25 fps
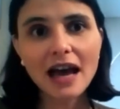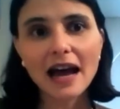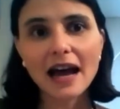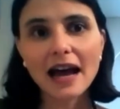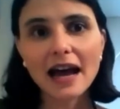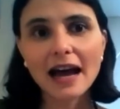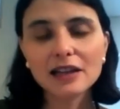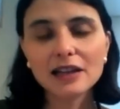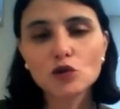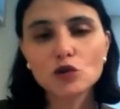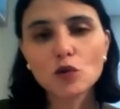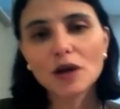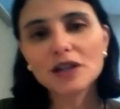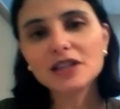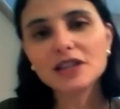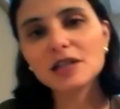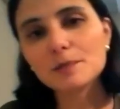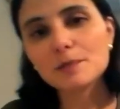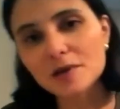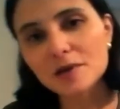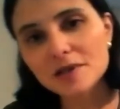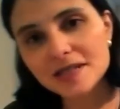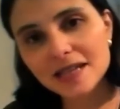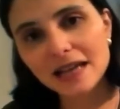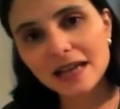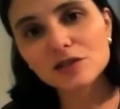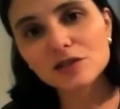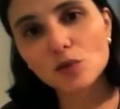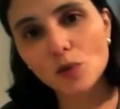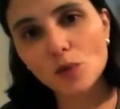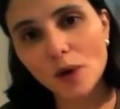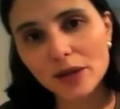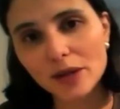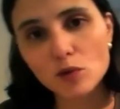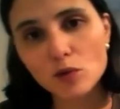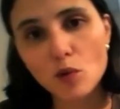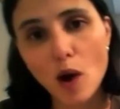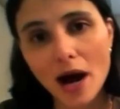and 20%
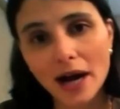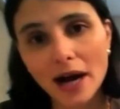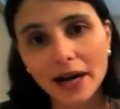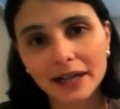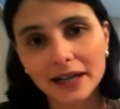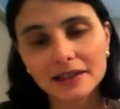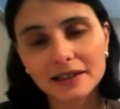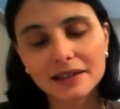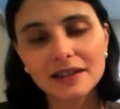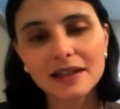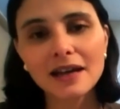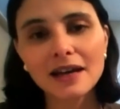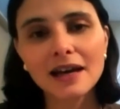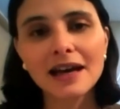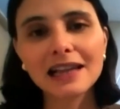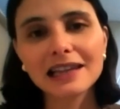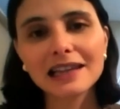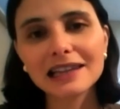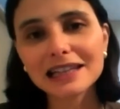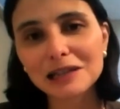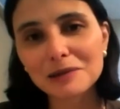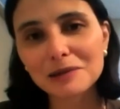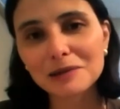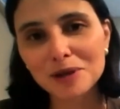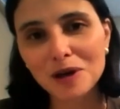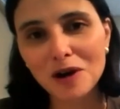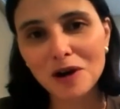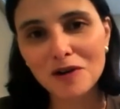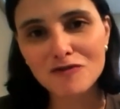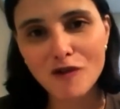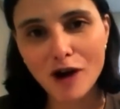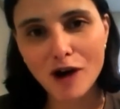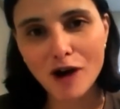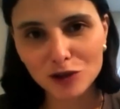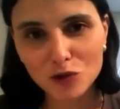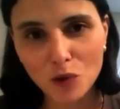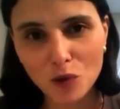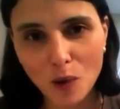red wine, a little bit of
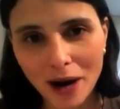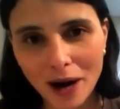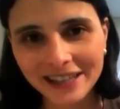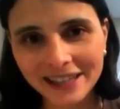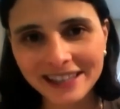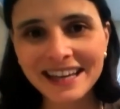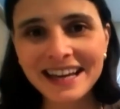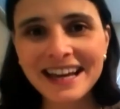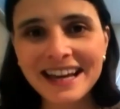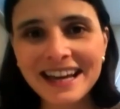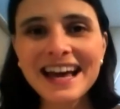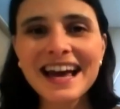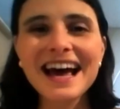wine.